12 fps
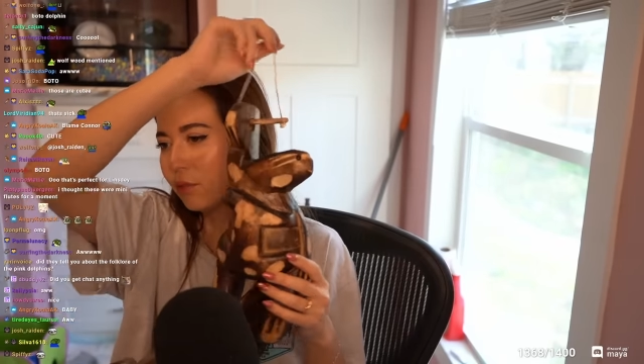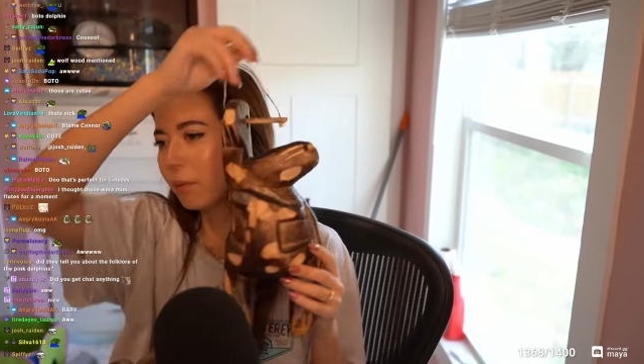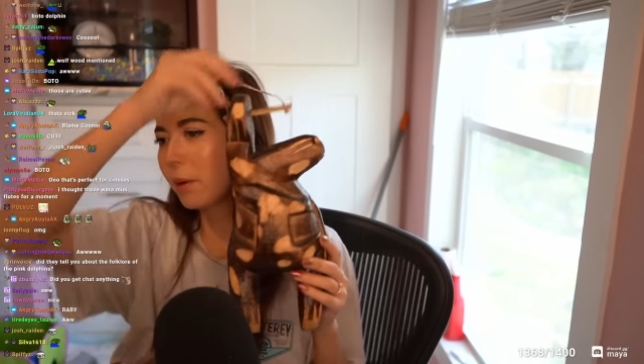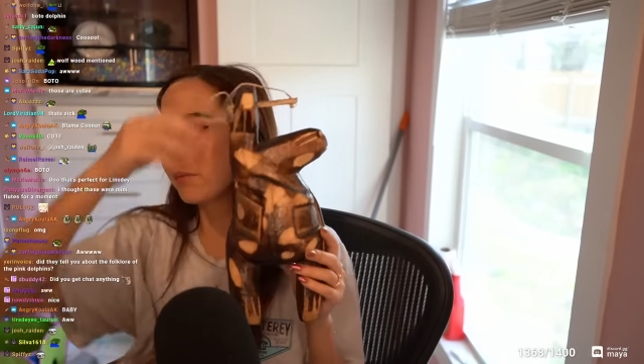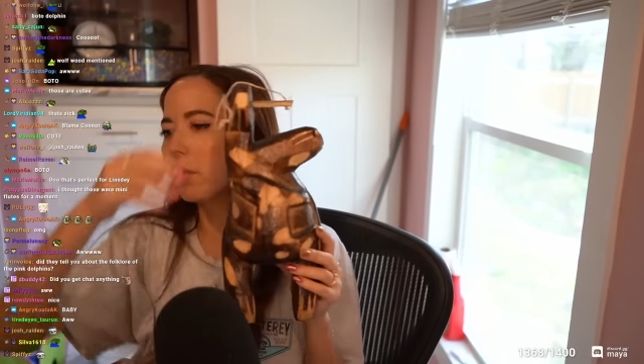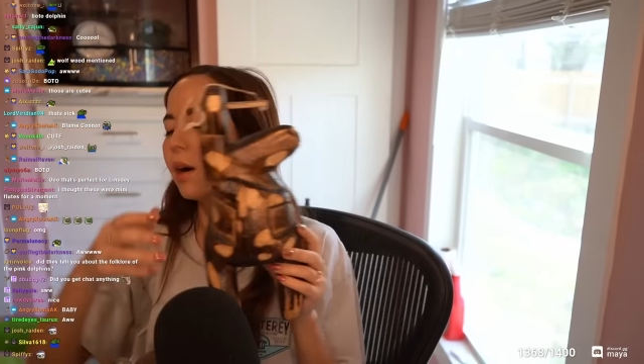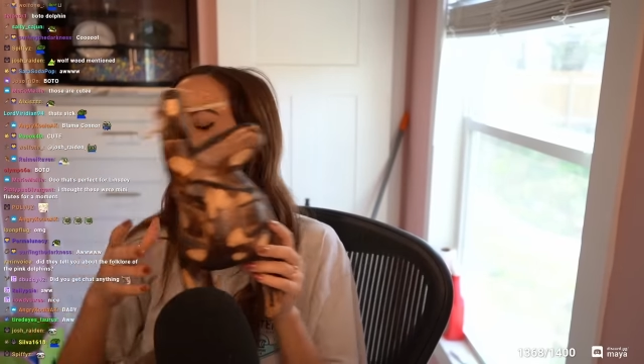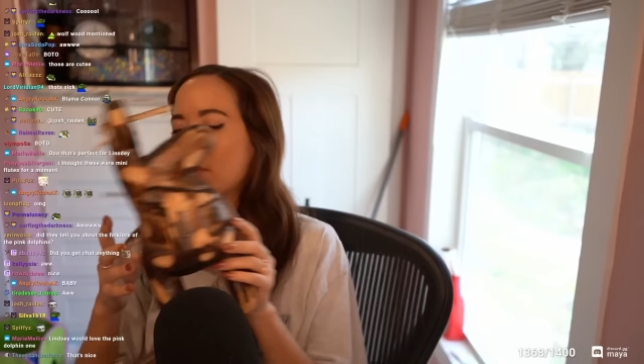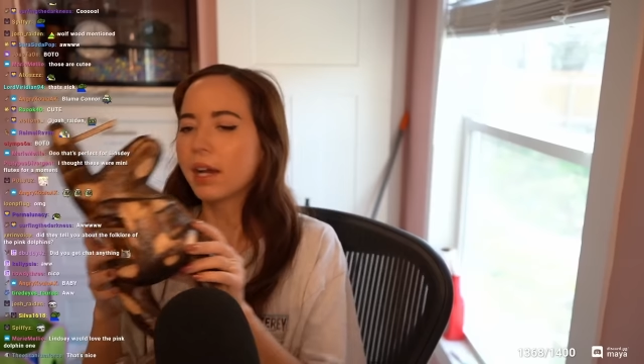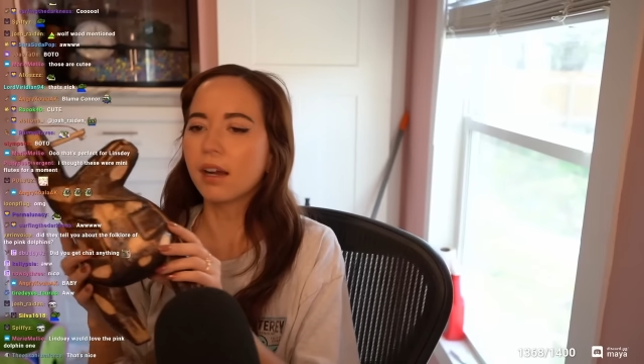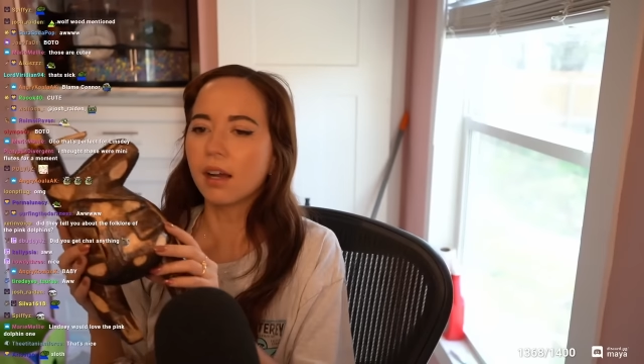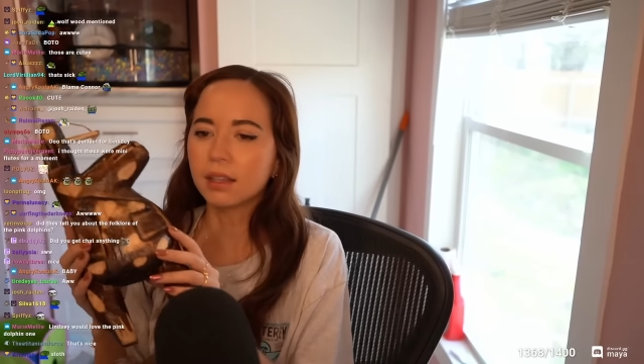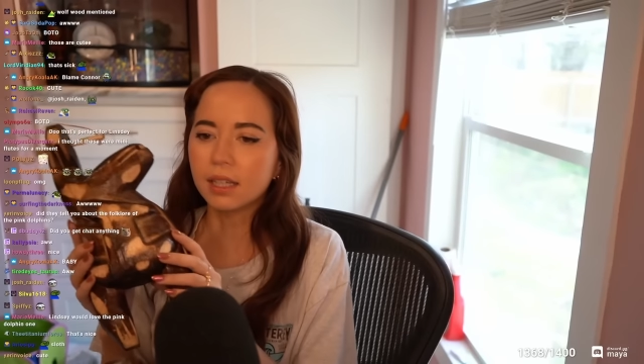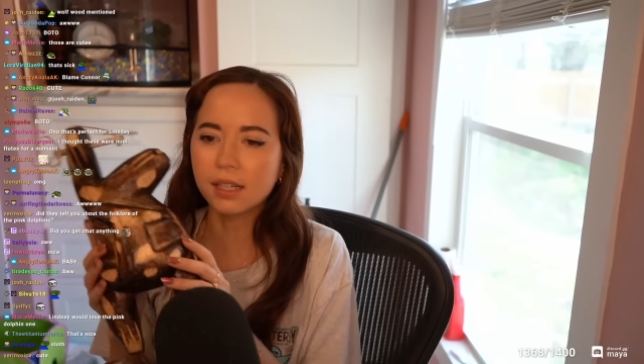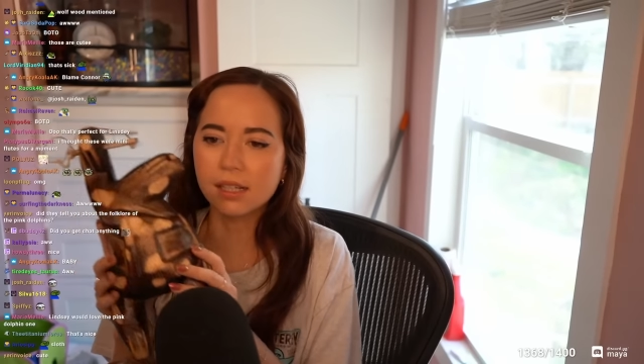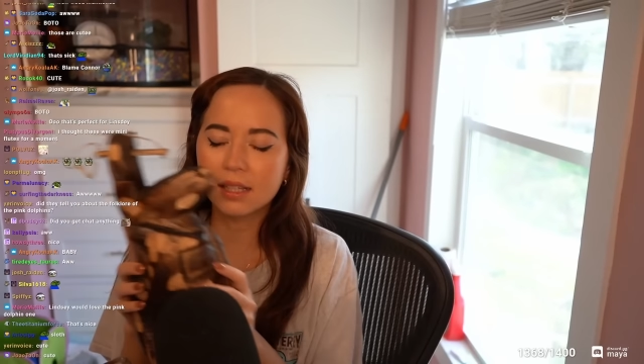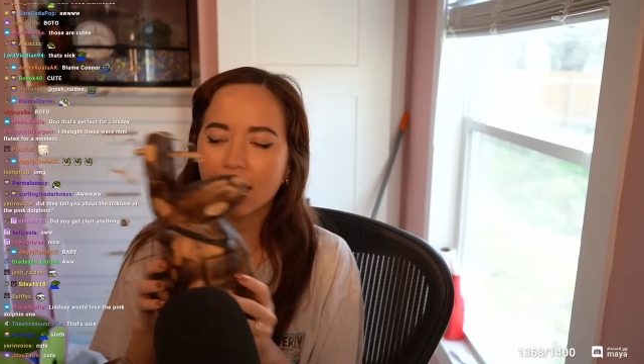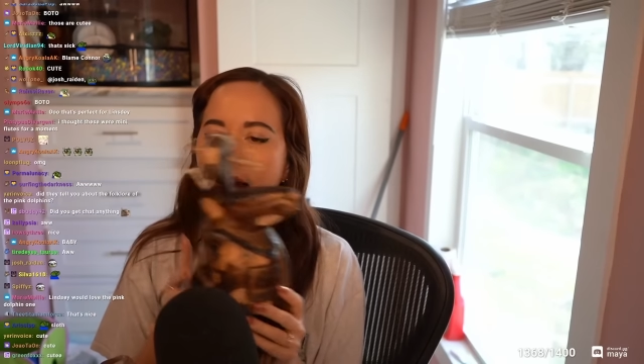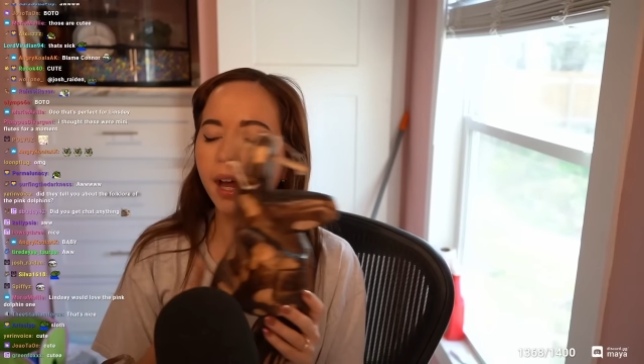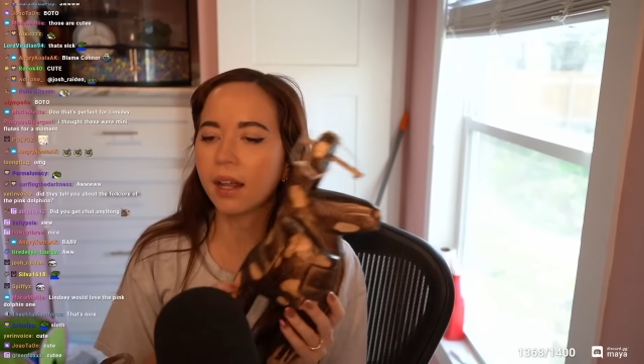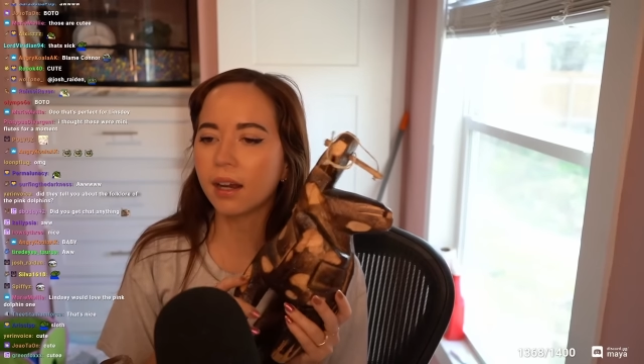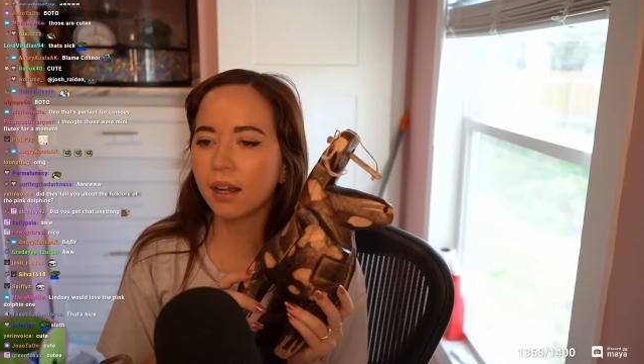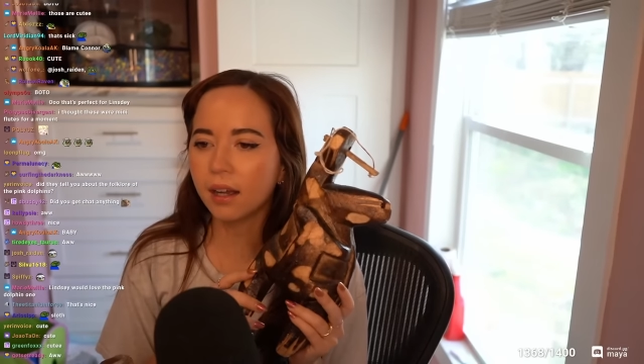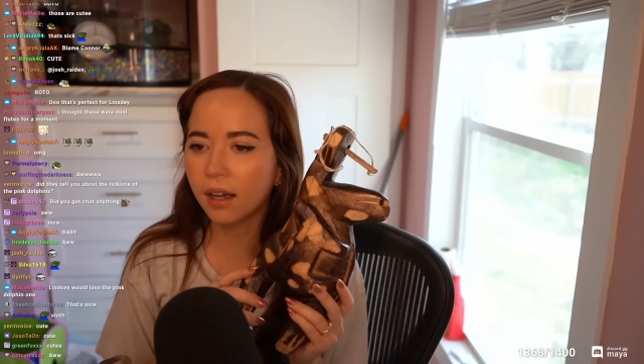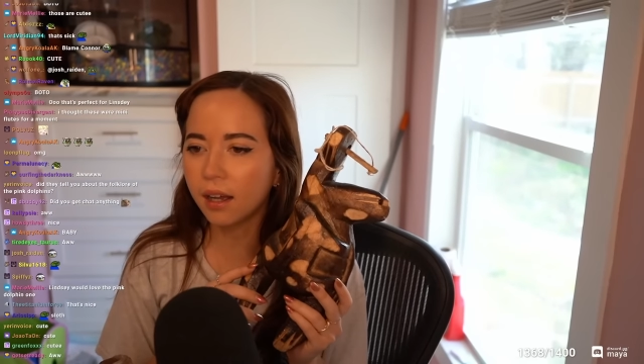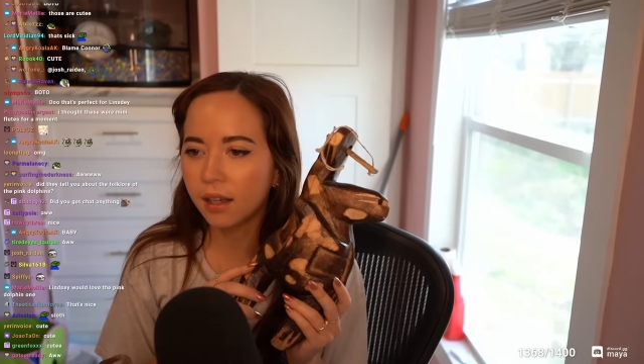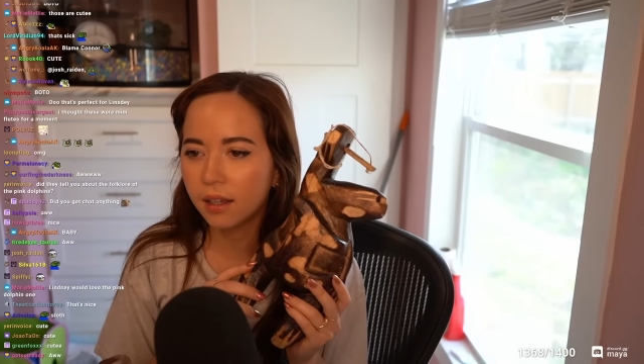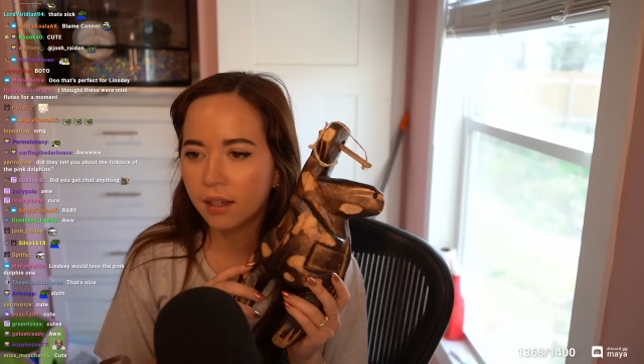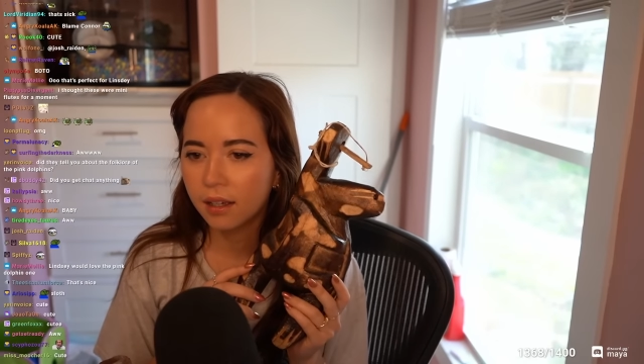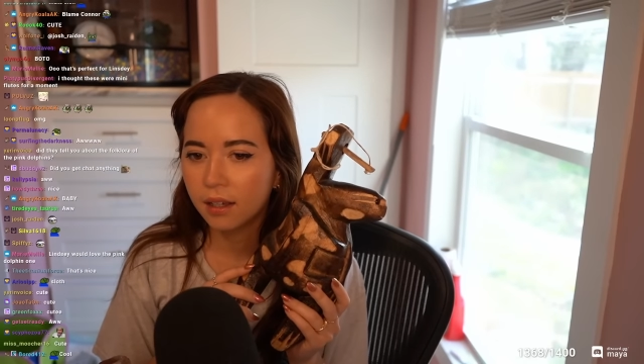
This is for my mom. I got this at uh,